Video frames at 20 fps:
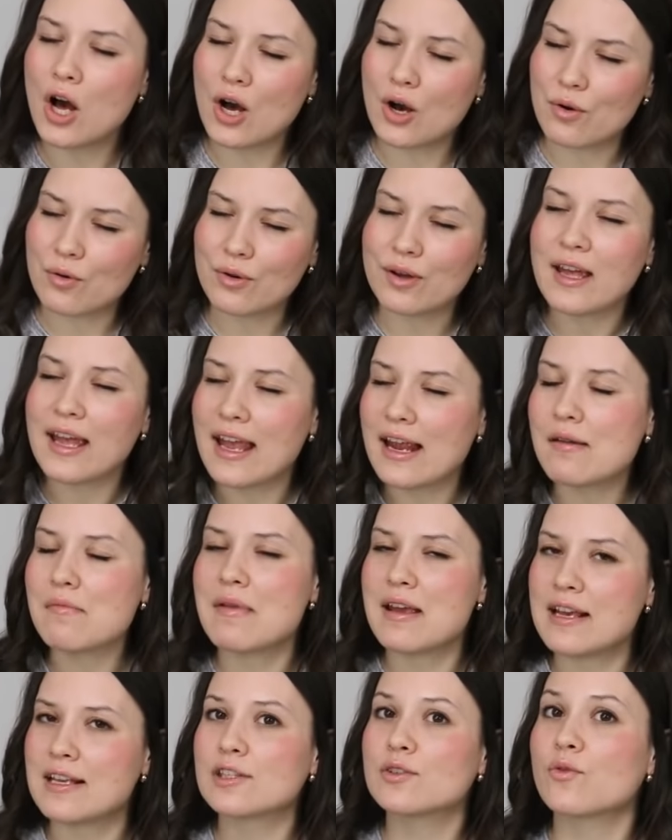Oh, it
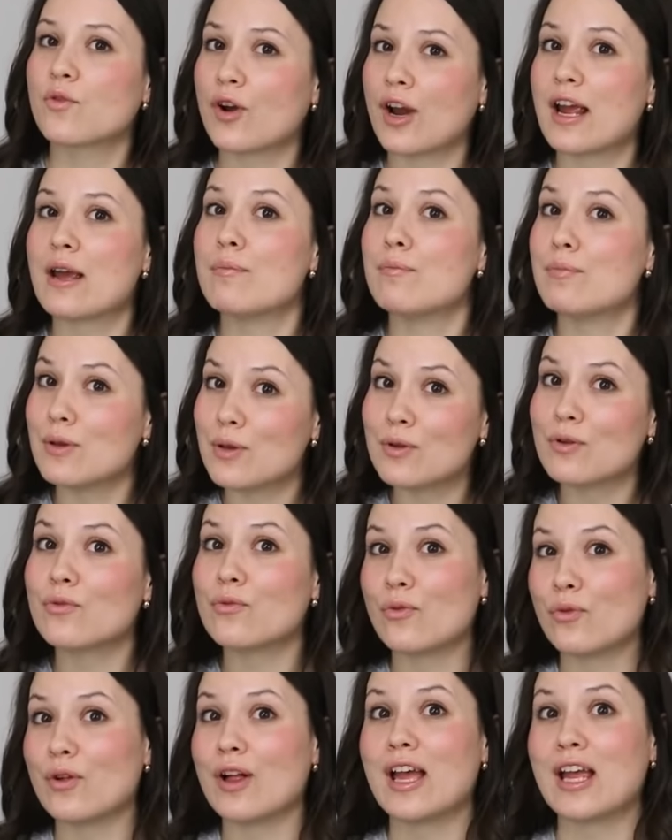makes for a
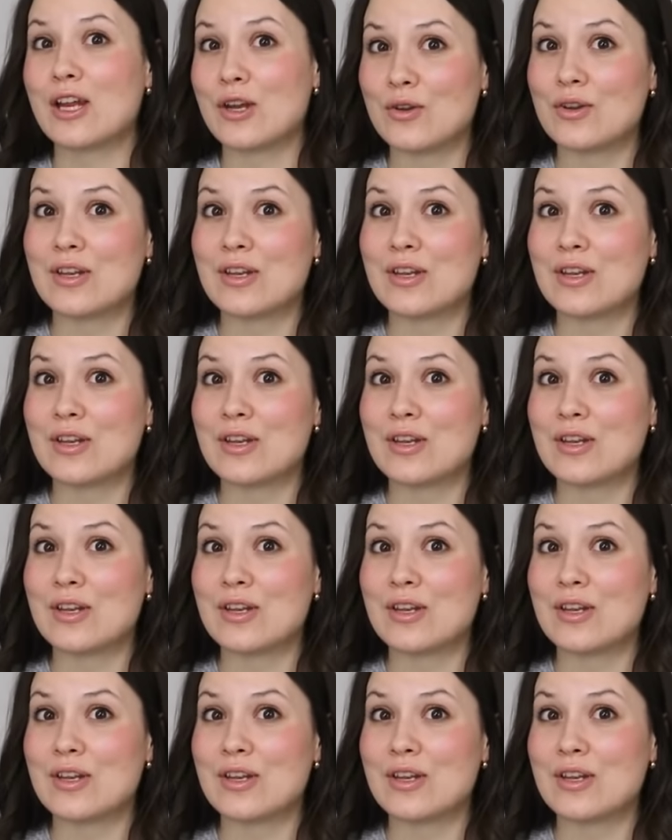beautiful and